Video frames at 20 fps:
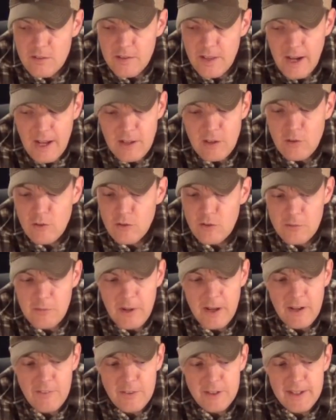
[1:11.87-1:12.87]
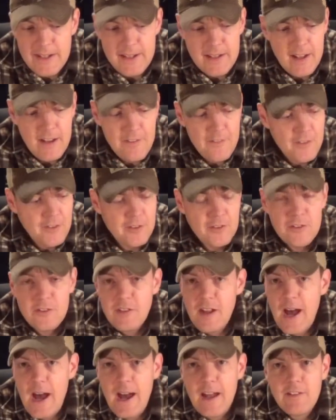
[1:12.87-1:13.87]
I use in my everyday life. This
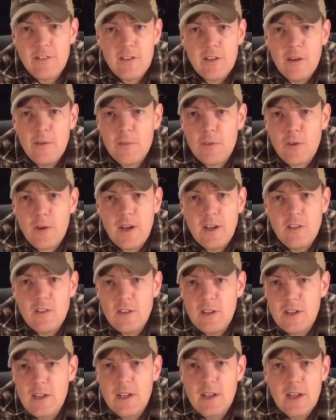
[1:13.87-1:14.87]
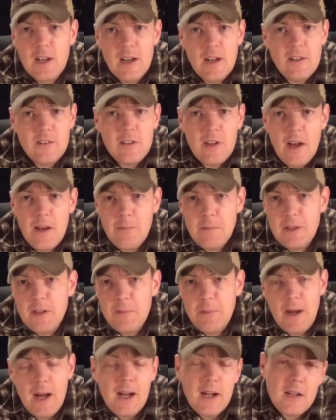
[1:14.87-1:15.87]
is not some crazy zombie
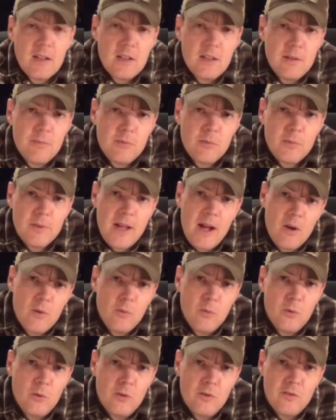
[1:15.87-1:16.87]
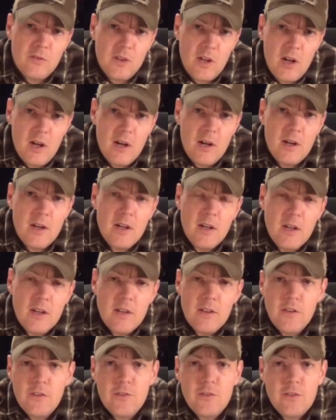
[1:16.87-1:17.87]
apocalypse without rule of law.
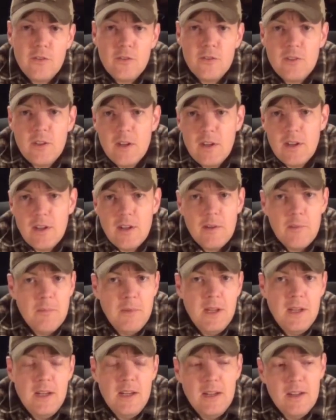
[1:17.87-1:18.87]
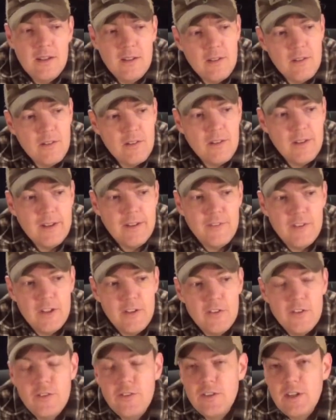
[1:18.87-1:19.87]
This is me living
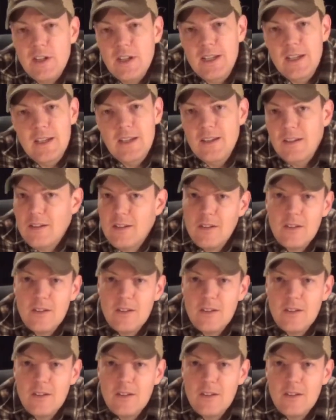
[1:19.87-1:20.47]
in the city,